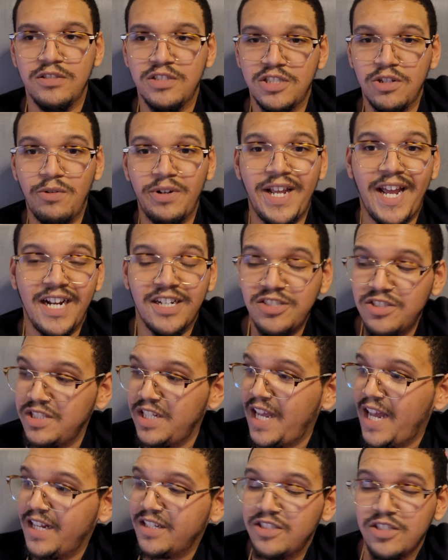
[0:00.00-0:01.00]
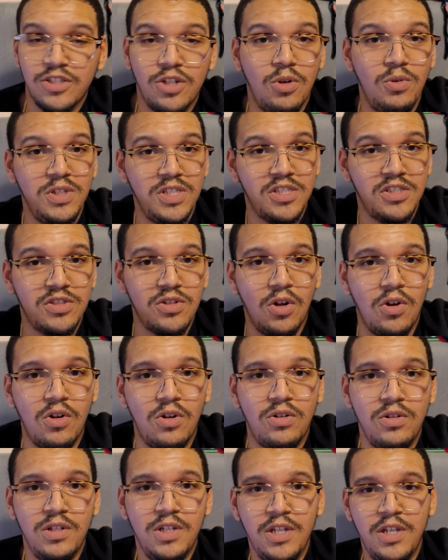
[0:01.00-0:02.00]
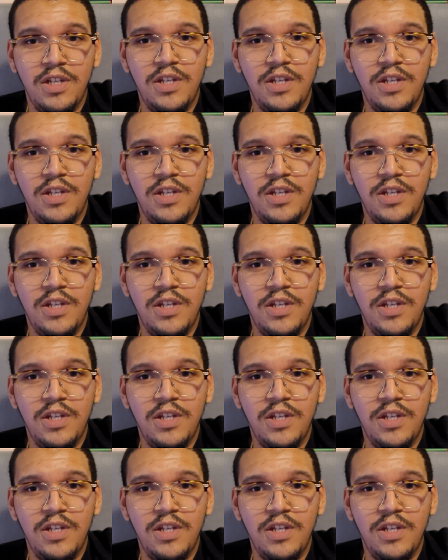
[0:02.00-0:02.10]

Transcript: Someone actually has to go install